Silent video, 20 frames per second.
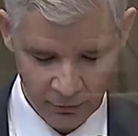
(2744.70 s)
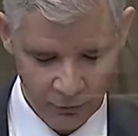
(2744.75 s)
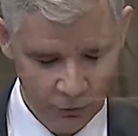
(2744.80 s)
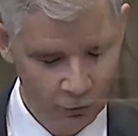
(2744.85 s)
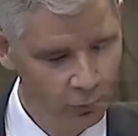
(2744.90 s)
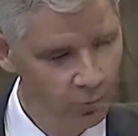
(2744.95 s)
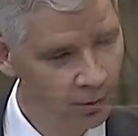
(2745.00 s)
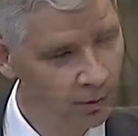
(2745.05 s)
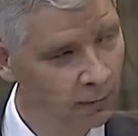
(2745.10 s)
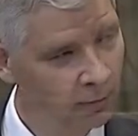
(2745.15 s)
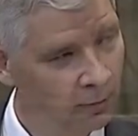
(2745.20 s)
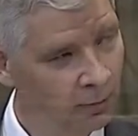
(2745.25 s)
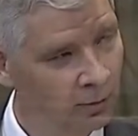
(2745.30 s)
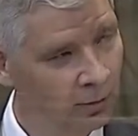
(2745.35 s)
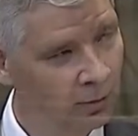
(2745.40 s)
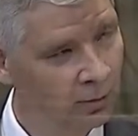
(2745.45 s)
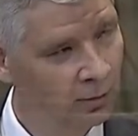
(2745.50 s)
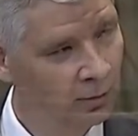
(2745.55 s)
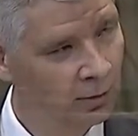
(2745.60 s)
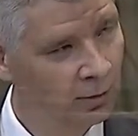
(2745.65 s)
In short,
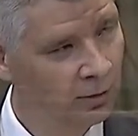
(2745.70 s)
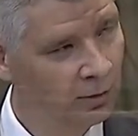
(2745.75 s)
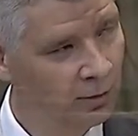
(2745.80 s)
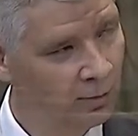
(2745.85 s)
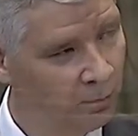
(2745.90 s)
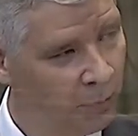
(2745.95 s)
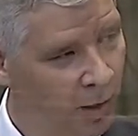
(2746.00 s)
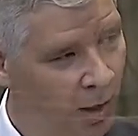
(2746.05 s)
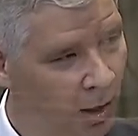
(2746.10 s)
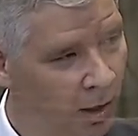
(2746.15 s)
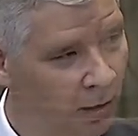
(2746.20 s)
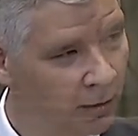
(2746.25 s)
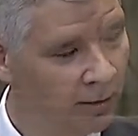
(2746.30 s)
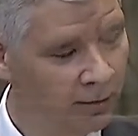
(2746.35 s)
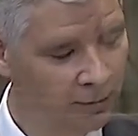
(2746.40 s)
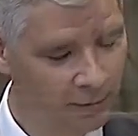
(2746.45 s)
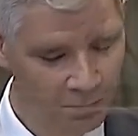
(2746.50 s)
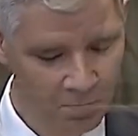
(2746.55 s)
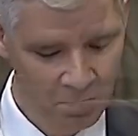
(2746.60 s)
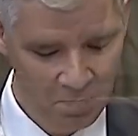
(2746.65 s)
the
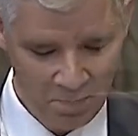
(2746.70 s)
park